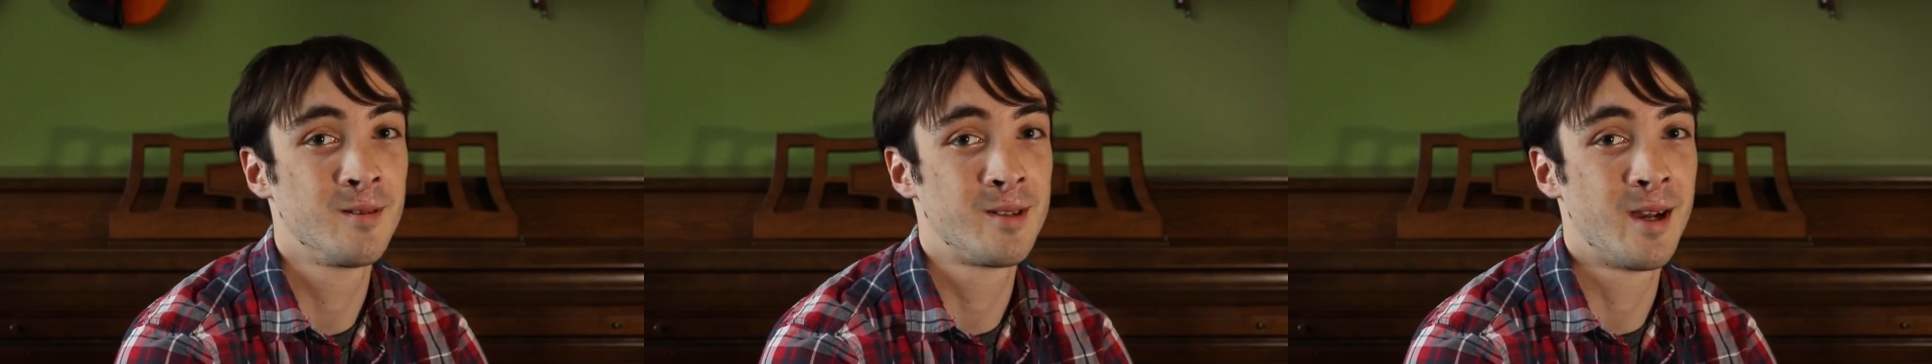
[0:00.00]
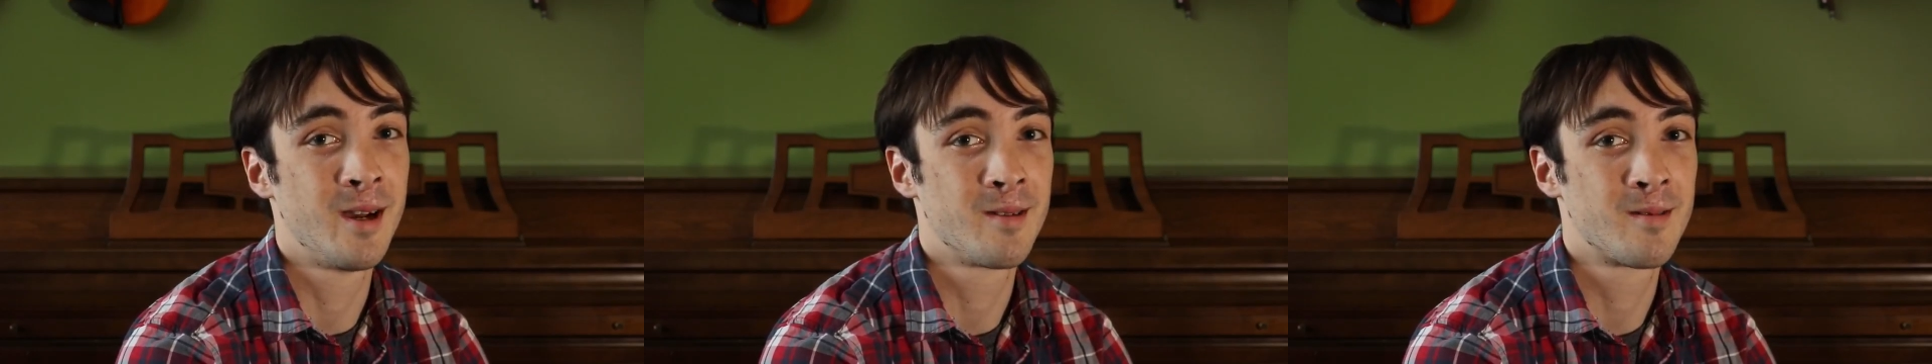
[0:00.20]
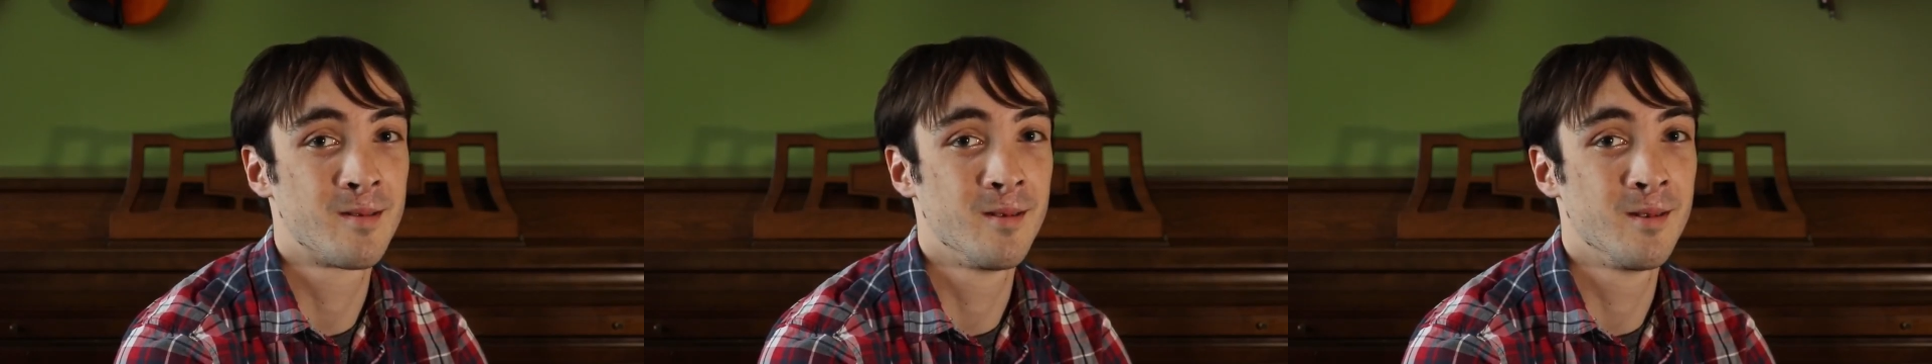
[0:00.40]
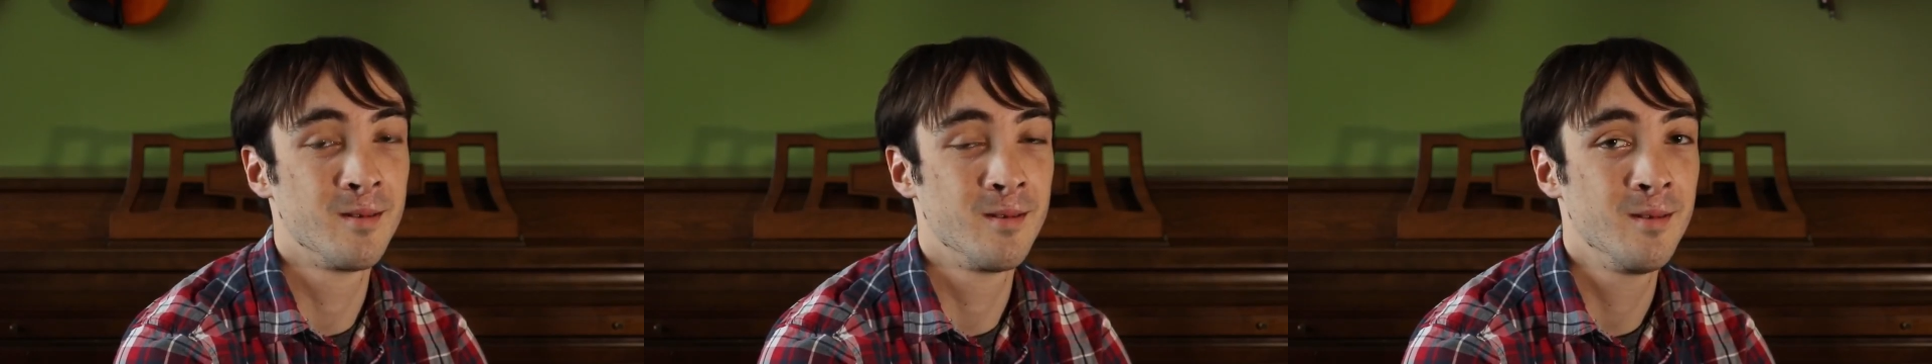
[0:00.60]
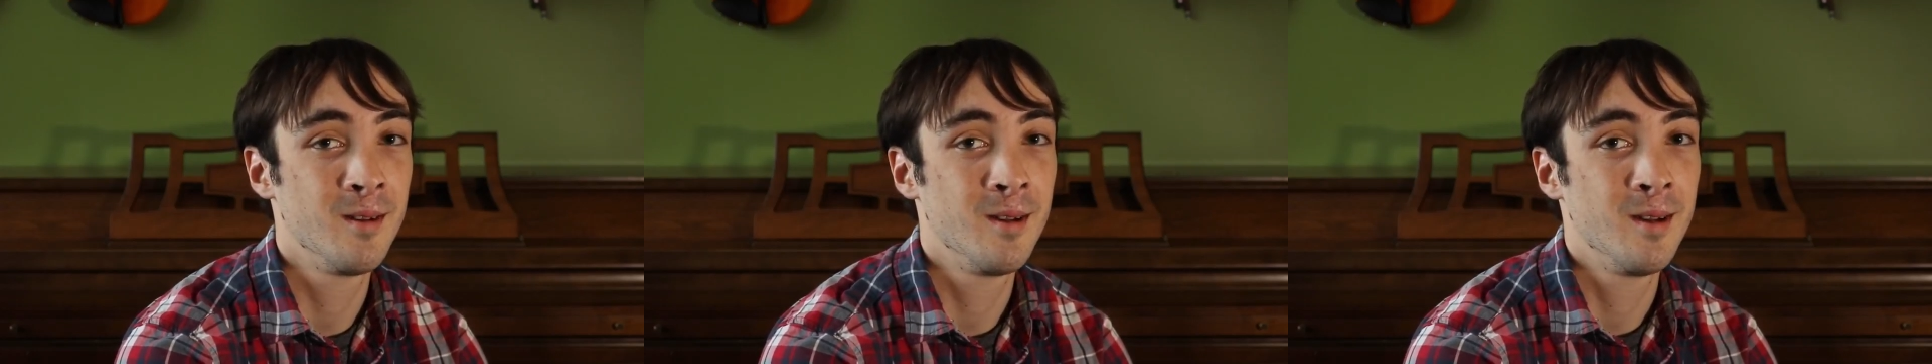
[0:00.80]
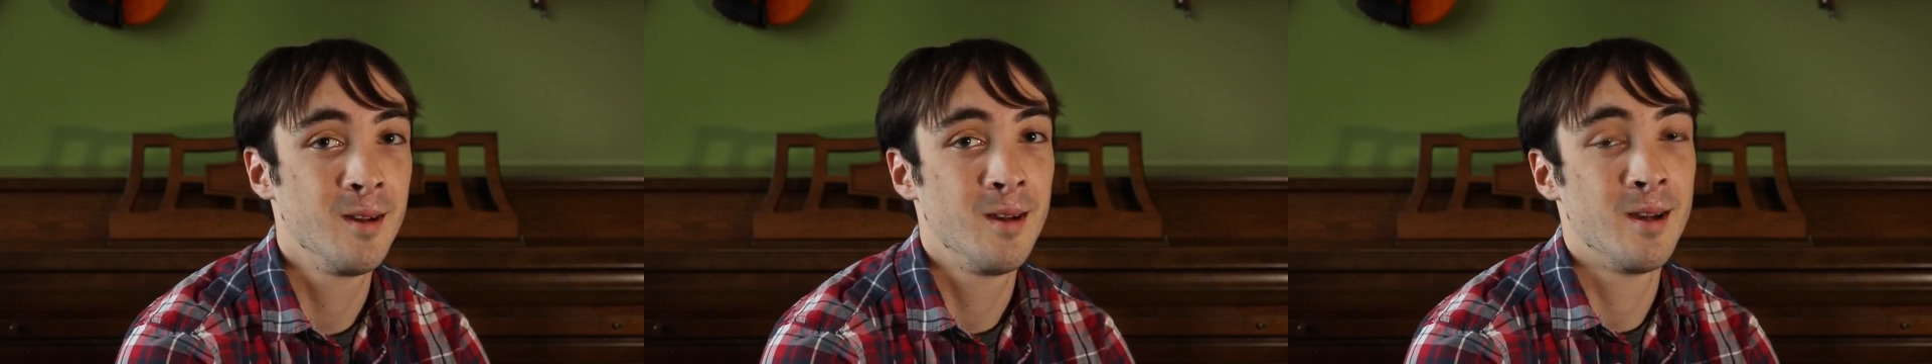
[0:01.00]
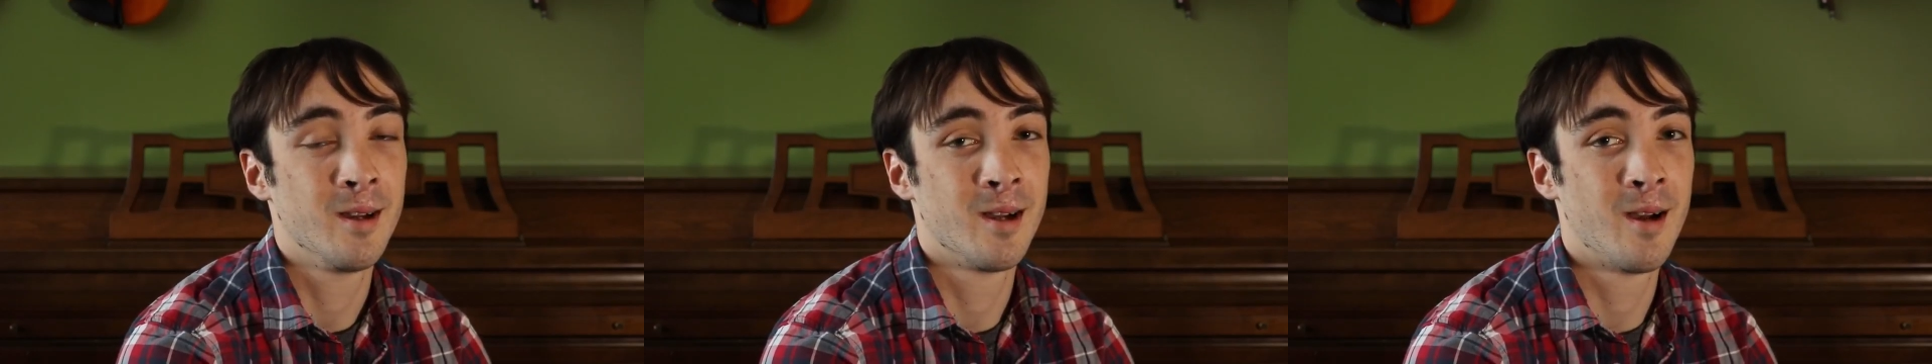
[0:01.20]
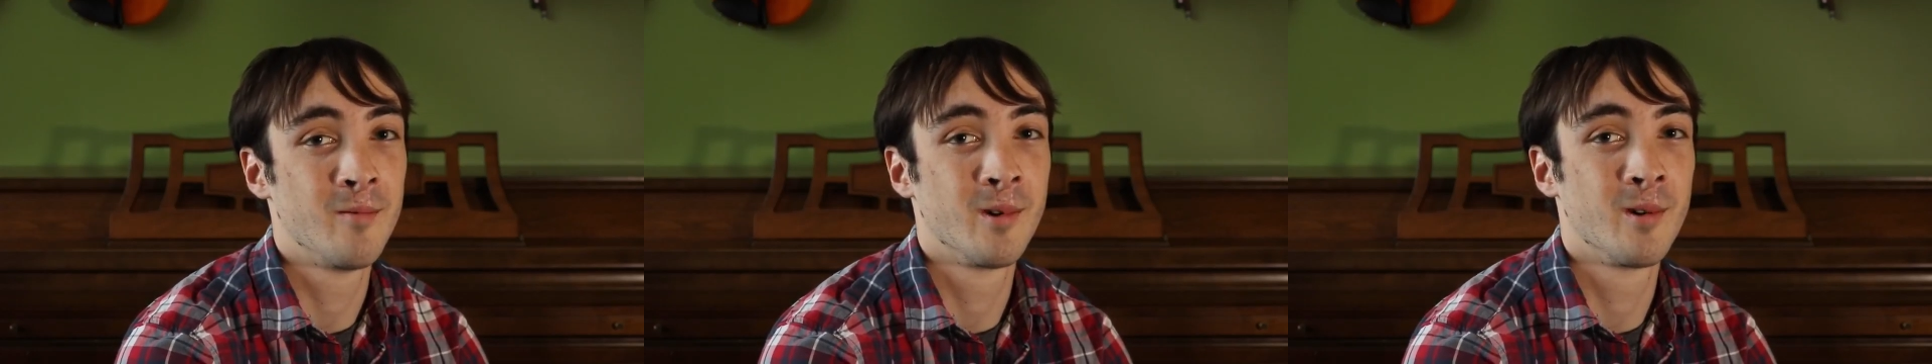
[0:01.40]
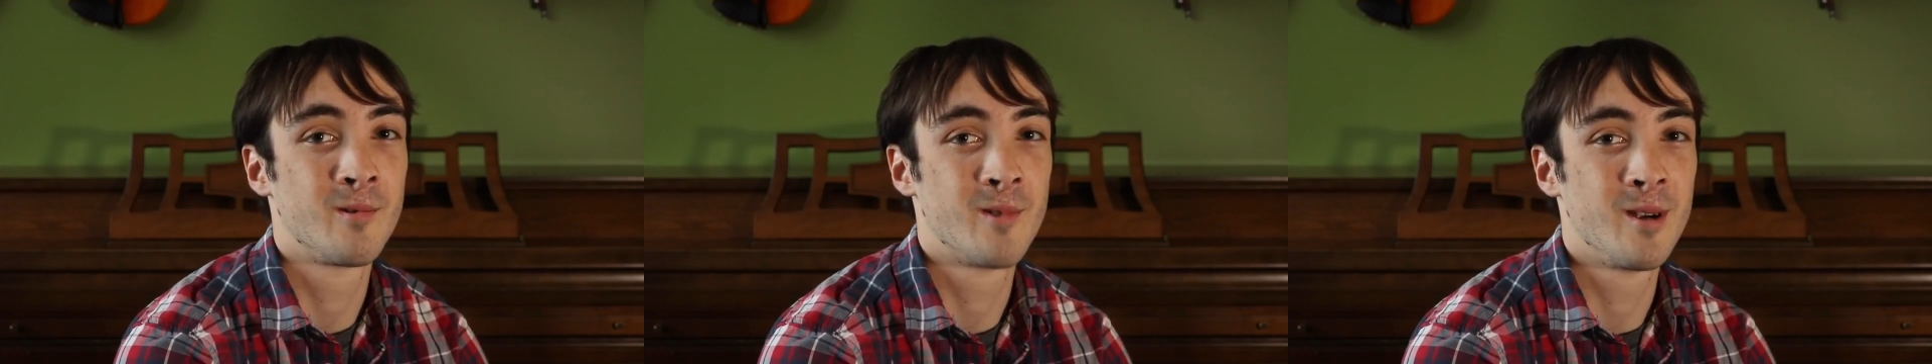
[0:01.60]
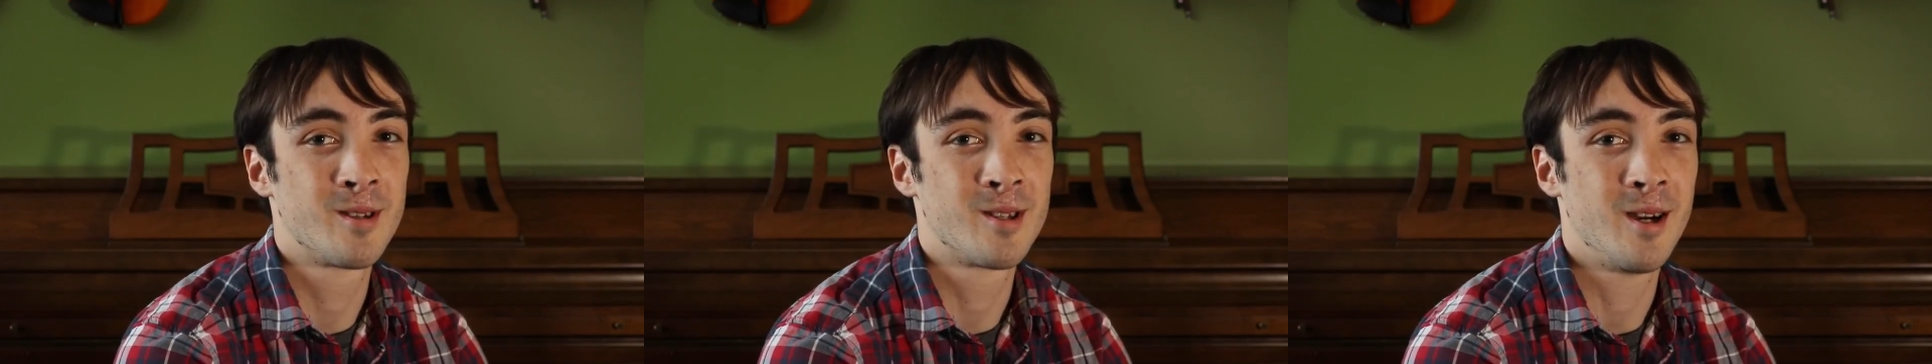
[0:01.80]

dancing, and having a great